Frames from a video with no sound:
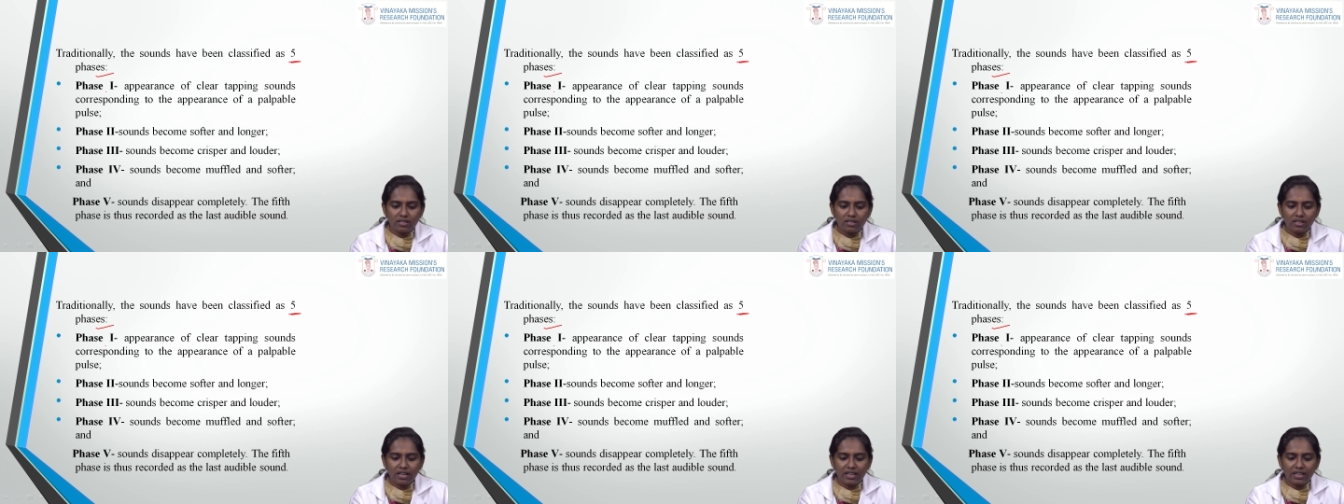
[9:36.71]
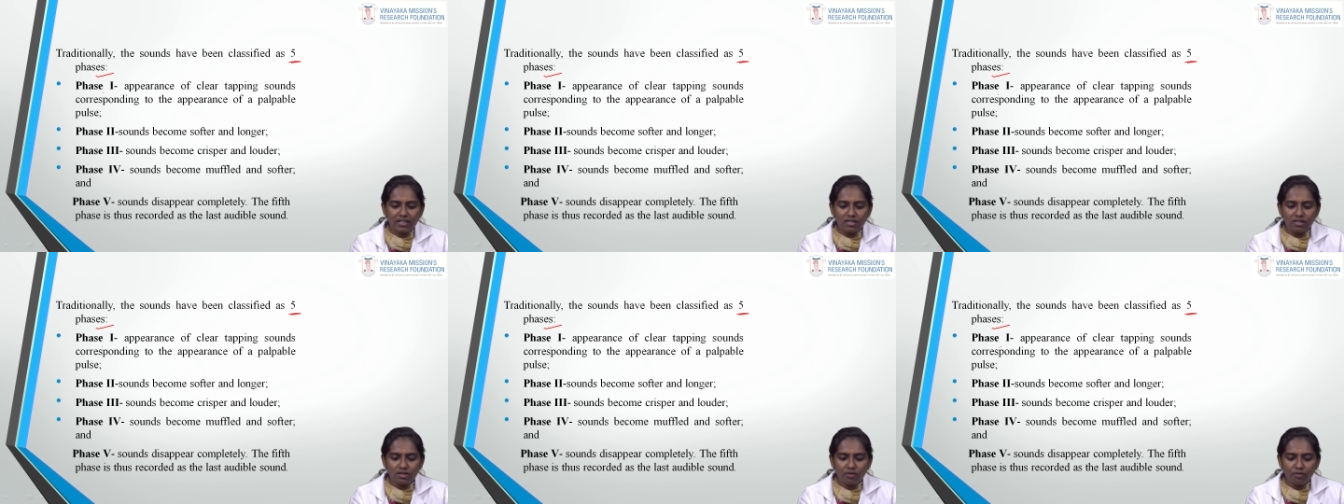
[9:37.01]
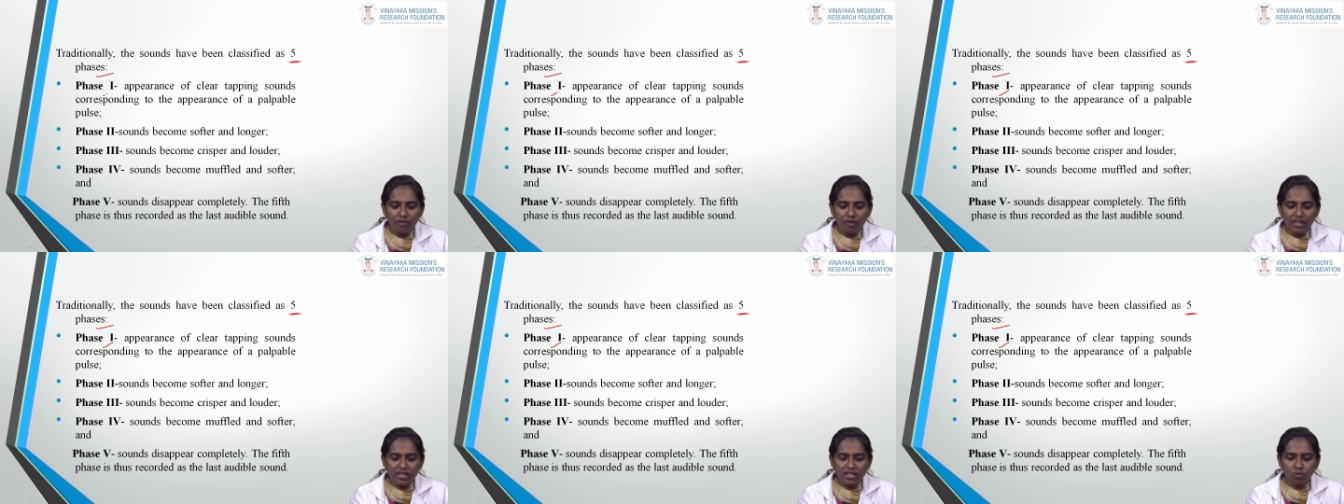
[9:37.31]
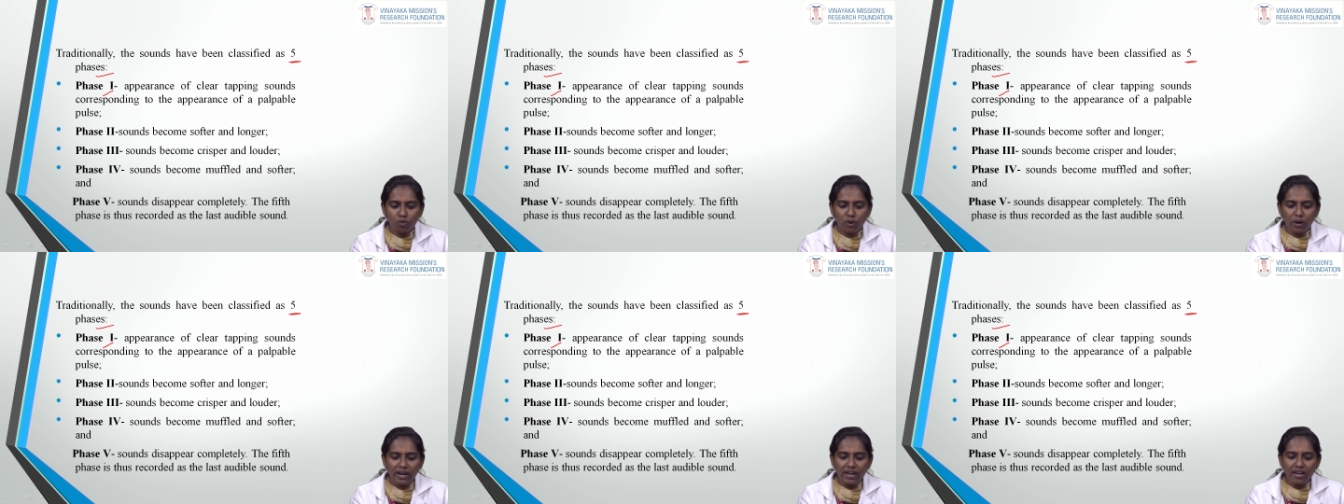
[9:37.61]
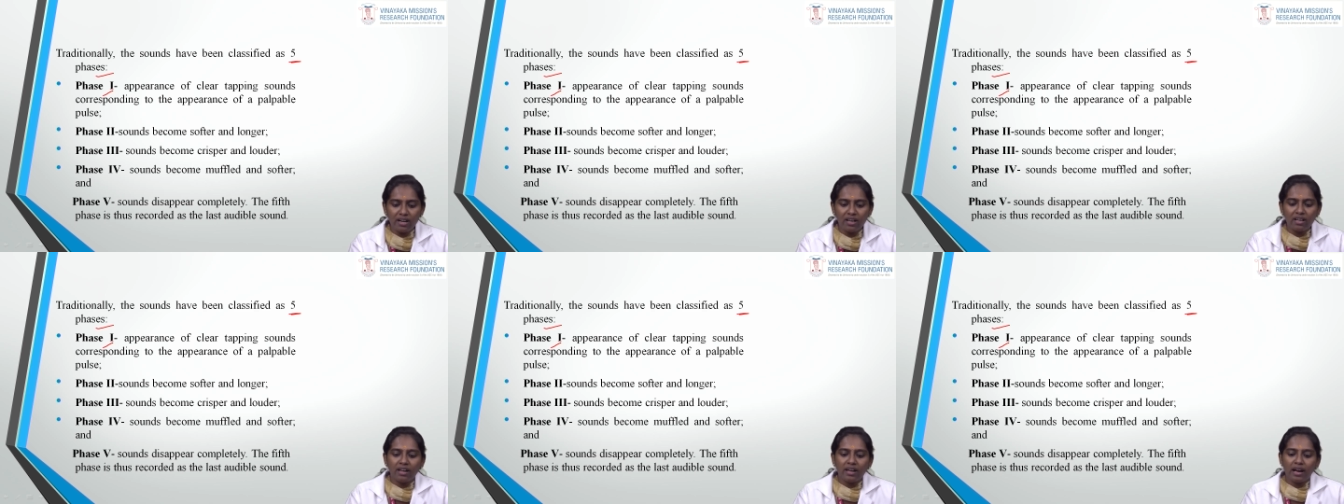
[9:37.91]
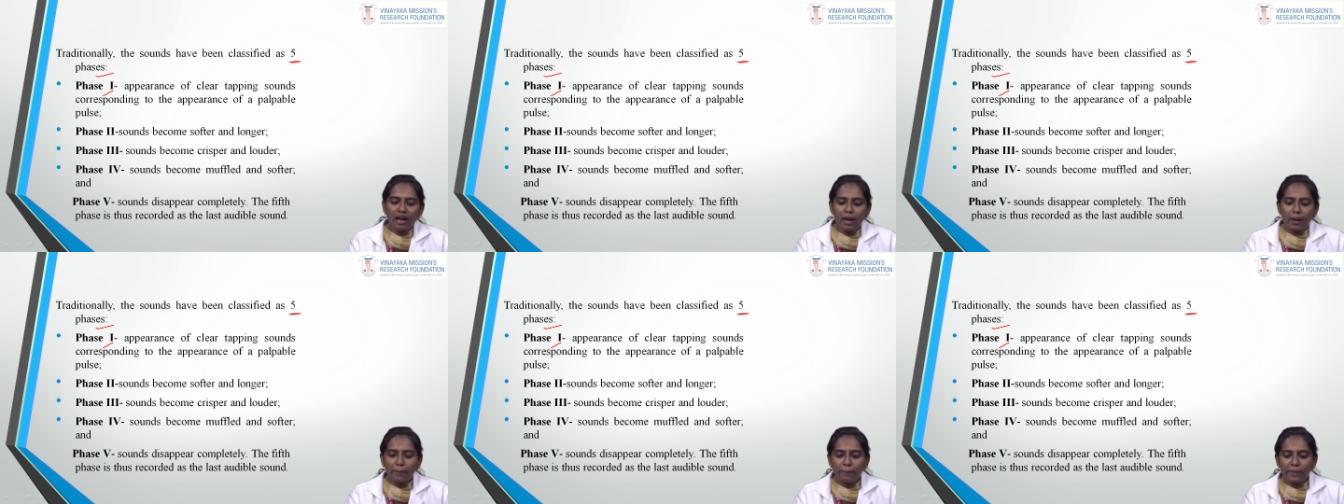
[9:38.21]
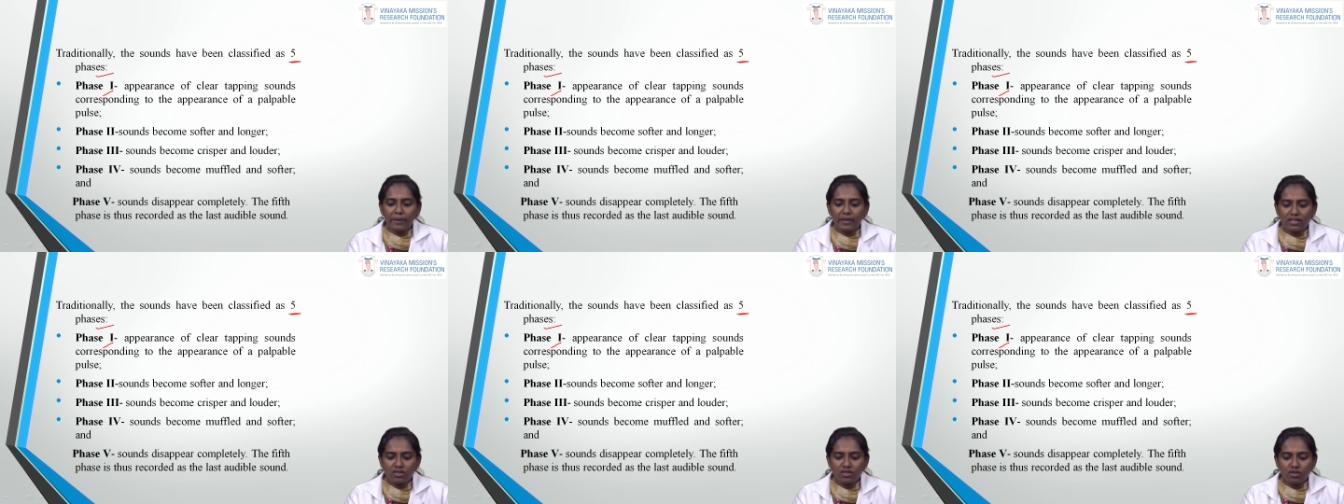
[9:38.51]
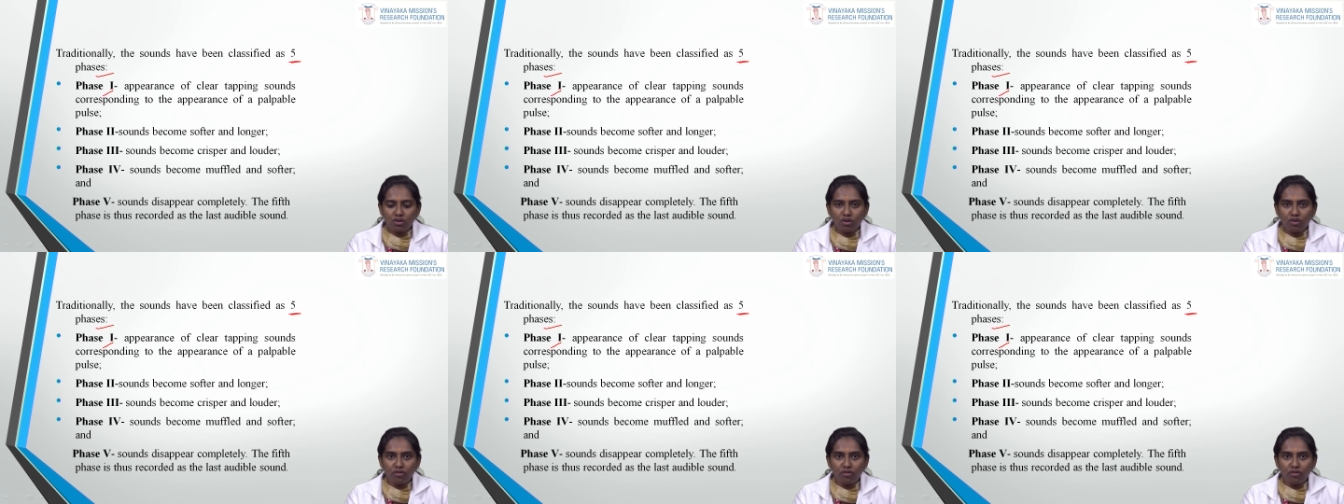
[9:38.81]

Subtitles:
That is, phase 1, appearance